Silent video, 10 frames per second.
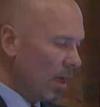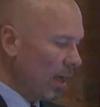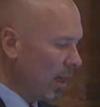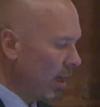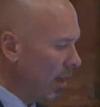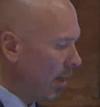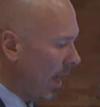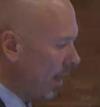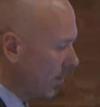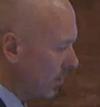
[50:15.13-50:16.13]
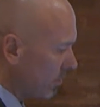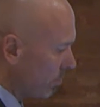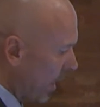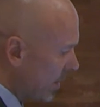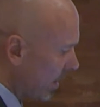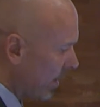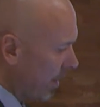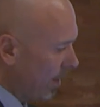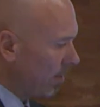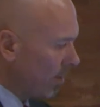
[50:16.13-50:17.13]
And
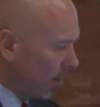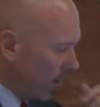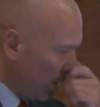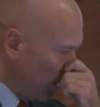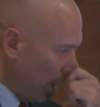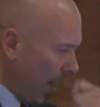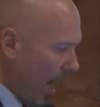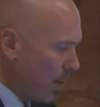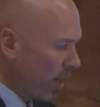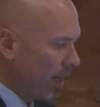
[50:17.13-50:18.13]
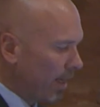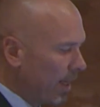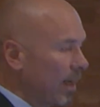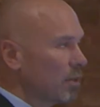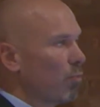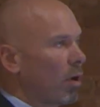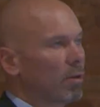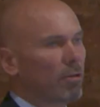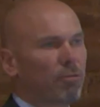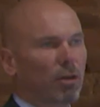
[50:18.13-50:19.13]
basically, hyperlinking is one
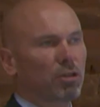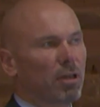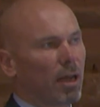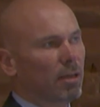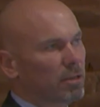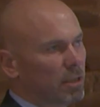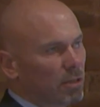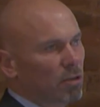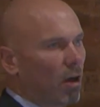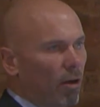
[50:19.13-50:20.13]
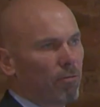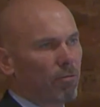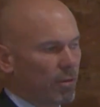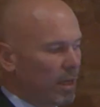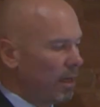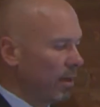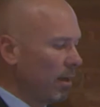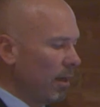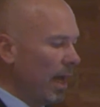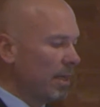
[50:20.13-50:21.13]
of the functionalities of the
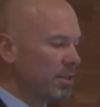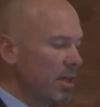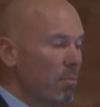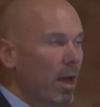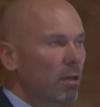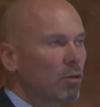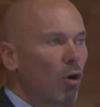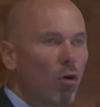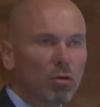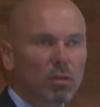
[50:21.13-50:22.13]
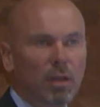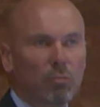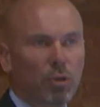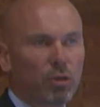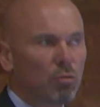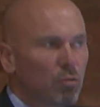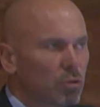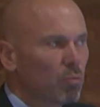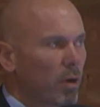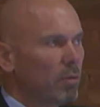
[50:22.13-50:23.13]
HTML code that we
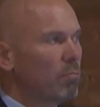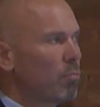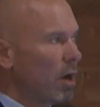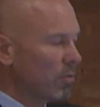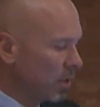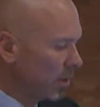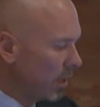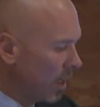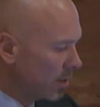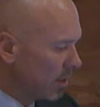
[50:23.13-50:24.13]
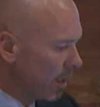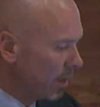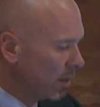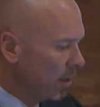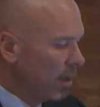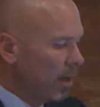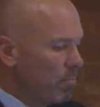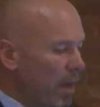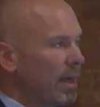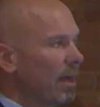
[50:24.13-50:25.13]
use when browsing the internet,
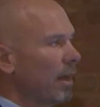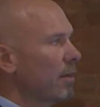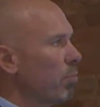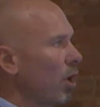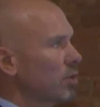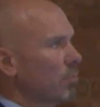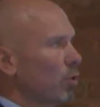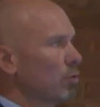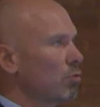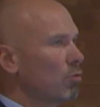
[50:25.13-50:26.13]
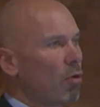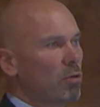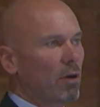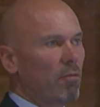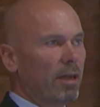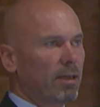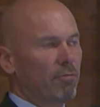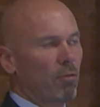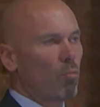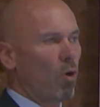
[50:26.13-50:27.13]
making it possible to go directly
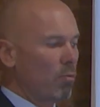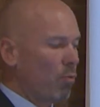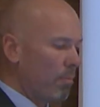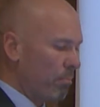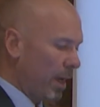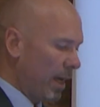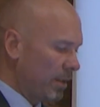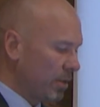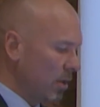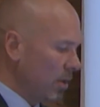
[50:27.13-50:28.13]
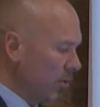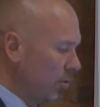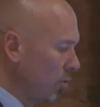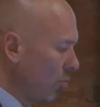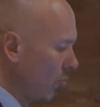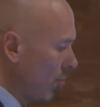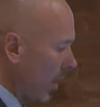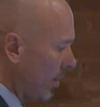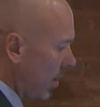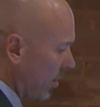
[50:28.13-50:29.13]
from one web page to
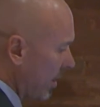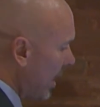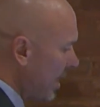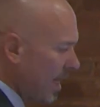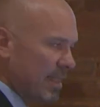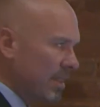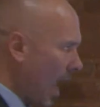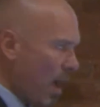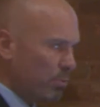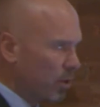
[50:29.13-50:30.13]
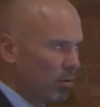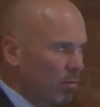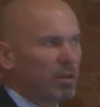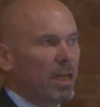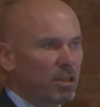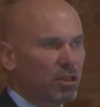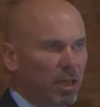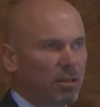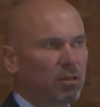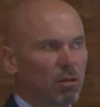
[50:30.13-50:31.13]
another. It is absolutely
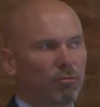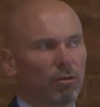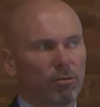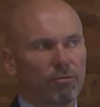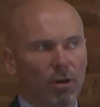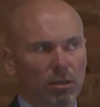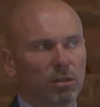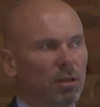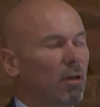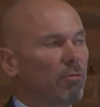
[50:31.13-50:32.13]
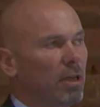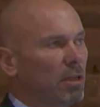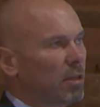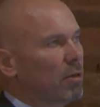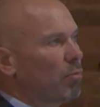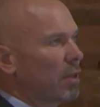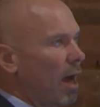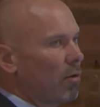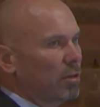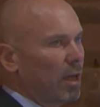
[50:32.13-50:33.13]
essential for the functioning of the internet.
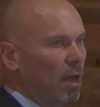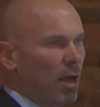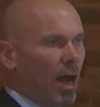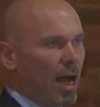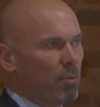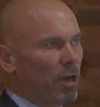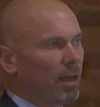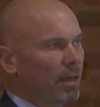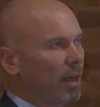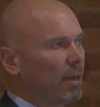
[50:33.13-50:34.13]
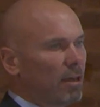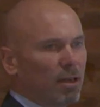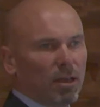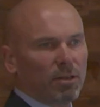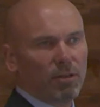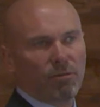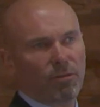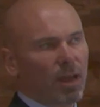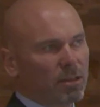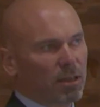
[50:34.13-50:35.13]
Without hyperlinking, the
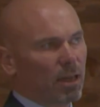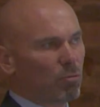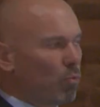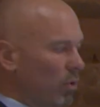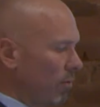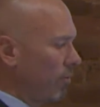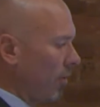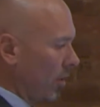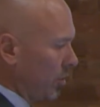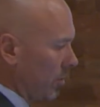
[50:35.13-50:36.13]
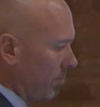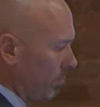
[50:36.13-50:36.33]
internet wouldn't function.